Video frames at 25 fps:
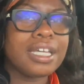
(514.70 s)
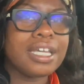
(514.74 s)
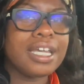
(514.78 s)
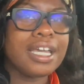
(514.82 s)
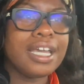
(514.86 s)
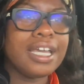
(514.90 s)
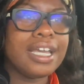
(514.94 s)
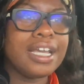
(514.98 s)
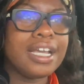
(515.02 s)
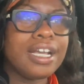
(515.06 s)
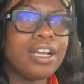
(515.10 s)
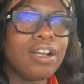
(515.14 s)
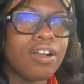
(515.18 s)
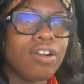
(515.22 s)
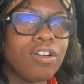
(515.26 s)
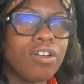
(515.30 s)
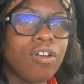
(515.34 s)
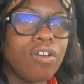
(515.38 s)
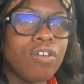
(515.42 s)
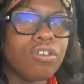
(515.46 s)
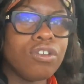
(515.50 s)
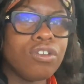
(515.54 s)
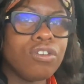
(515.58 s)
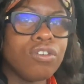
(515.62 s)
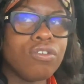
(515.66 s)
And here
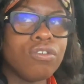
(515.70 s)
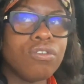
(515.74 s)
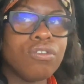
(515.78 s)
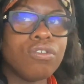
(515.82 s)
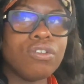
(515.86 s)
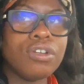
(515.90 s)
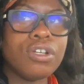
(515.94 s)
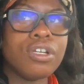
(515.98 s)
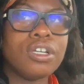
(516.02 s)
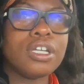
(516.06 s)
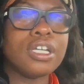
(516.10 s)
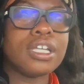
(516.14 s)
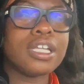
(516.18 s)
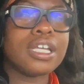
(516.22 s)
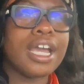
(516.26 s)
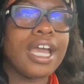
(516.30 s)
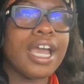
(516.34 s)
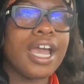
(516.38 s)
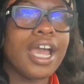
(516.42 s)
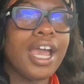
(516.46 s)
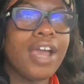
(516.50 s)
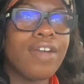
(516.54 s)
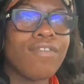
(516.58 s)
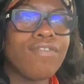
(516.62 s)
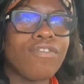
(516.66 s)
go you
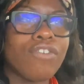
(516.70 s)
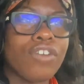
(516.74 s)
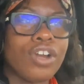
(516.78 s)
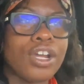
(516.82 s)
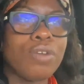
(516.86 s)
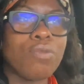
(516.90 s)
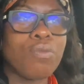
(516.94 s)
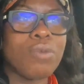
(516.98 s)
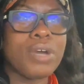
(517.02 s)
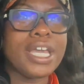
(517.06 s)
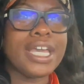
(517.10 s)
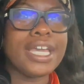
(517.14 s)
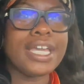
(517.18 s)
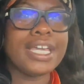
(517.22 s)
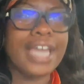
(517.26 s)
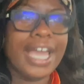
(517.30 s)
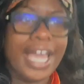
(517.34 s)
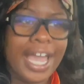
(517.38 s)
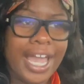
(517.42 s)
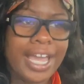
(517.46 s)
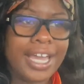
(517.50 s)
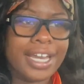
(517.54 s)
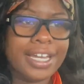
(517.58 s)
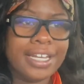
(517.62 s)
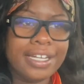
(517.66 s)
every
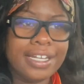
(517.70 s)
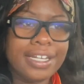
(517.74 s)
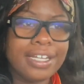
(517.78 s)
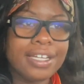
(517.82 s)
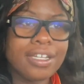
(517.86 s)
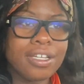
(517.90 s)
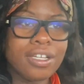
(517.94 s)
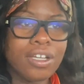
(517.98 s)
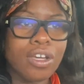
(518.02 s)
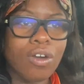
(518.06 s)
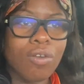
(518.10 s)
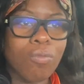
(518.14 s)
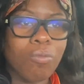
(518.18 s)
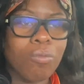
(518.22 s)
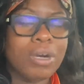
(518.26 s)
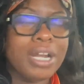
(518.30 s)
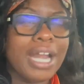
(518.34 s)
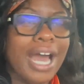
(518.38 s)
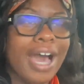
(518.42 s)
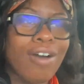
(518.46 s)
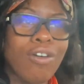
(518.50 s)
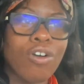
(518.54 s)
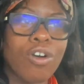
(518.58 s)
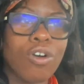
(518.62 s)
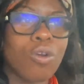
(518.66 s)
weekend
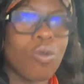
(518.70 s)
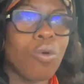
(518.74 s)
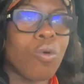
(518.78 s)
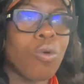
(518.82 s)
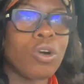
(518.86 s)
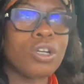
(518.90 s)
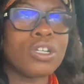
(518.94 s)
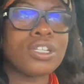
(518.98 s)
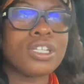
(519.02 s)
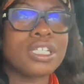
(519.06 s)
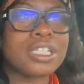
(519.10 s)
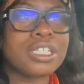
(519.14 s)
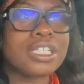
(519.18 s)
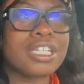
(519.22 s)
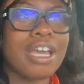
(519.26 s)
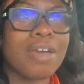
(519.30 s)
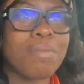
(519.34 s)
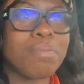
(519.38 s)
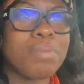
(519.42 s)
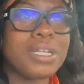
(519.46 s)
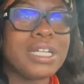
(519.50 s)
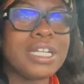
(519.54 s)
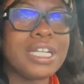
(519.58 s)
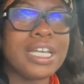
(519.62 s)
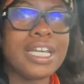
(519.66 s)
without a court
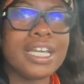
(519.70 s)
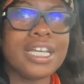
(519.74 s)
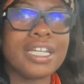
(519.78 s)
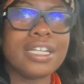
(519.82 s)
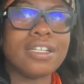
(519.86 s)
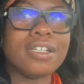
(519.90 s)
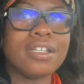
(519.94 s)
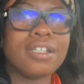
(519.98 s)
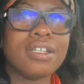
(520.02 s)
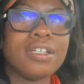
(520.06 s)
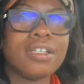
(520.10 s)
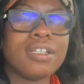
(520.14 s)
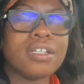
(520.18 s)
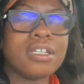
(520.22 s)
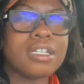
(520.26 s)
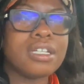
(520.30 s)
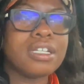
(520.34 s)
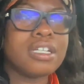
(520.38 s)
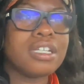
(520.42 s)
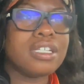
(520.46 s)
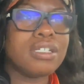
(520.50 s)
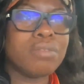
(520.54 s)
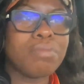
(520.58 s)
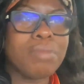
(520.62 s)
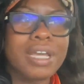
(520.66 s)
stepping in
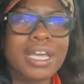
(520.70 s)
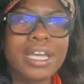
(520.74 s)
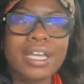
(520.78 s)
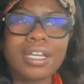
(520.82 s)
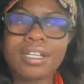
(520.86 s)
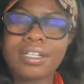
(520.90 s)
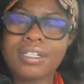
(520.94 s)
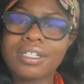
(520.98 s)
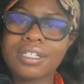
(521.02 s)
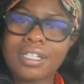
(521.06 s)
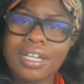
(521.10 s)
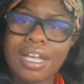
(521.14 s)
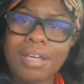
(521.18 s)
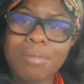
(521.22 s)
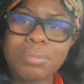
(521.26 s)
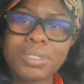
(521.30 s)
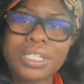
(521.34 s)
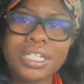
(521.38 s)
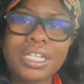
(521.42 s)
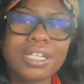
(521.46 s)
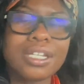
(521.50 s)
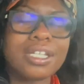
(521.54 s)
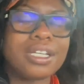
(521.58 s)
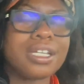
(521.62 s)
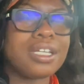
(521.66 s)
this man steps
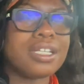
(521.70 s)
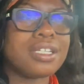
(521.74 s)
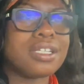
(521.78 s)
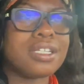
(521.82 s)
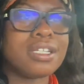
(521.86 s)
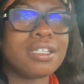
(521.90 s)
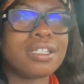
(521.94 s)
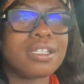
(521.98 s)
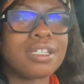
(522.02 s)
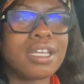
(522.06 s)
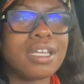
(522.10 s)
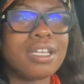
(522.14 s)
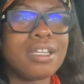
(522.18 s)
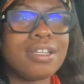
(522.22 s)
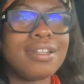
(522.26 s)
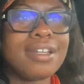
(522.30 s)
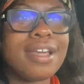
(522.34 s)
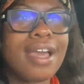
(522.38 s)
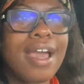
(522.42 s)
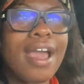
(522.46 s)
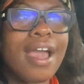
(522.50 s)
in and gets his kid,